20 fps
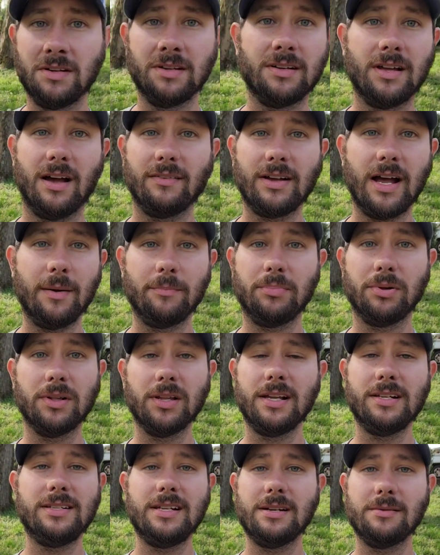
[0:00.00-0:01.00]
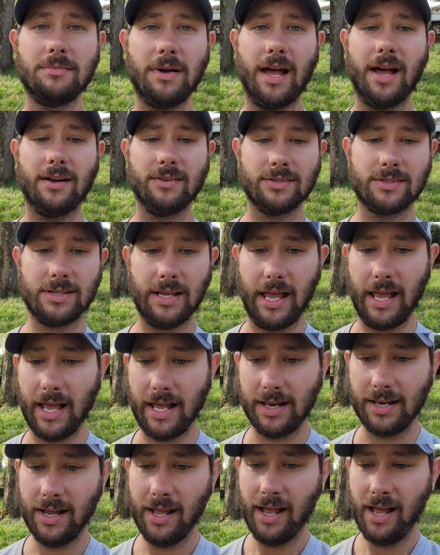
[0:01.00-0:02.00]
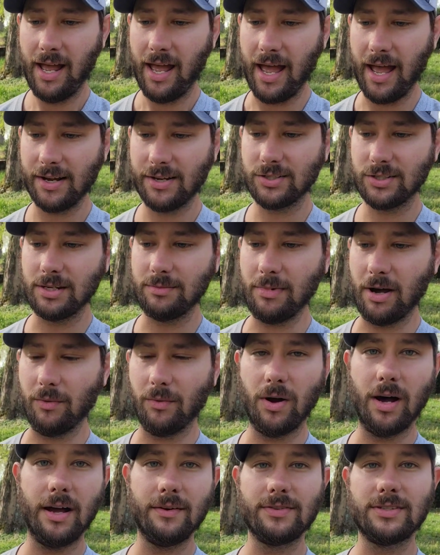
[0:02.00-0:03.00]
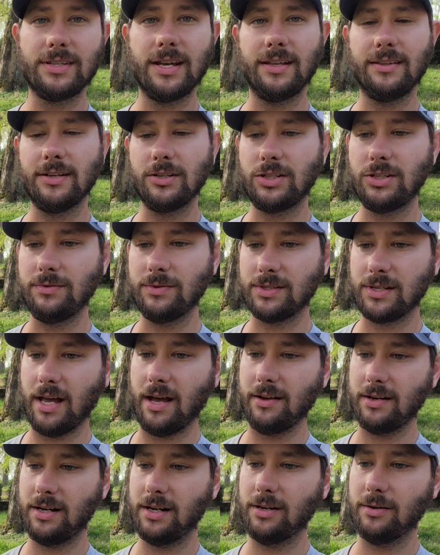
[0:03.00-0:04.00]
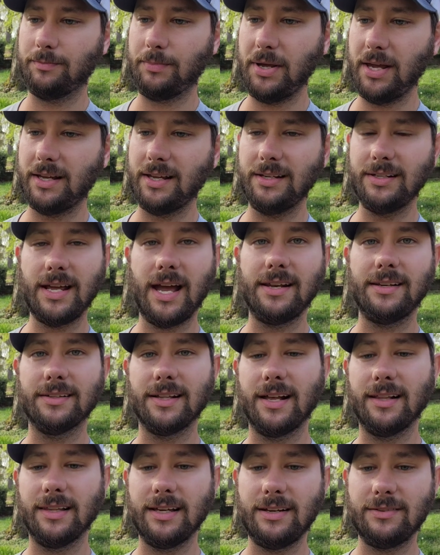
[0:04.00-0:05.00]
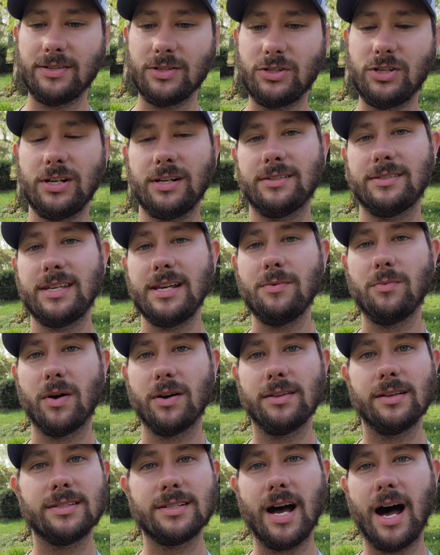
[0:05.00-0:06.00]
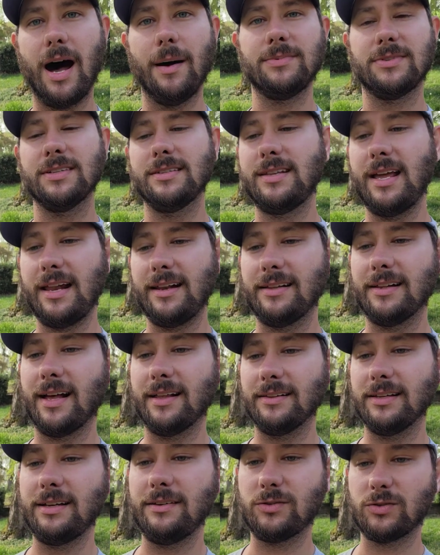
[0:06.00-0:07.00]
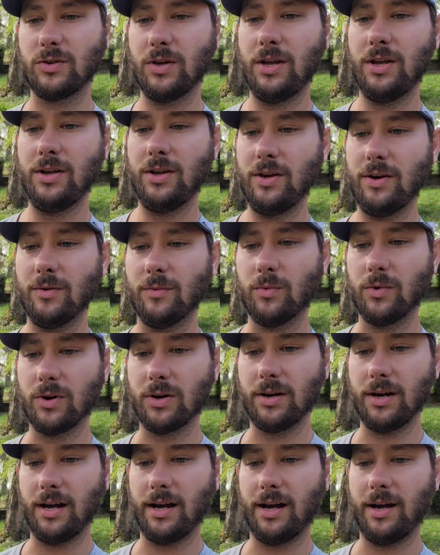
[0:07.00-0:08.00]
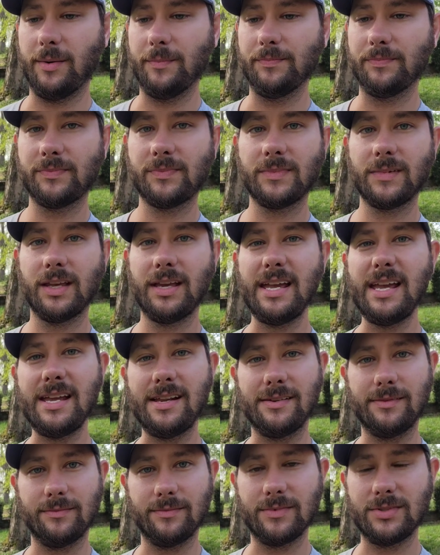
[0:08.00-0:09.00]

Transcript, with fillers: I've got plenty amounts. And actually my wife said that she was out here picking dandelion leaves and she could see where the tops of the dandelion leaves were um, eaten.